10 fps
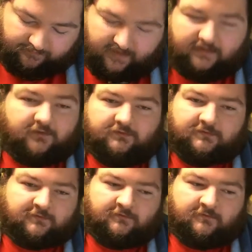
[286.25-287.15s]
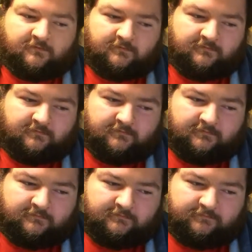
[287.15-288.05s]
biological
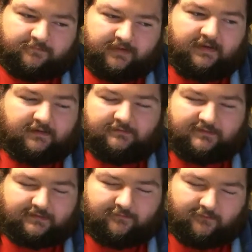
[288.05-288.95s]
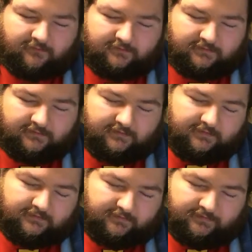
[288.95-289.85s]
beings anymore,
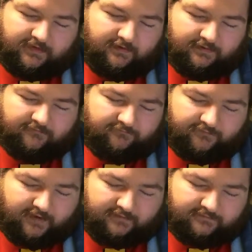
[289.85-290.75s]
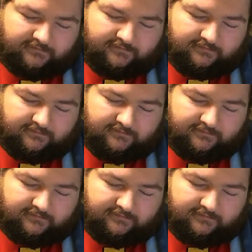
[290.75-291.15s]
that they are in fact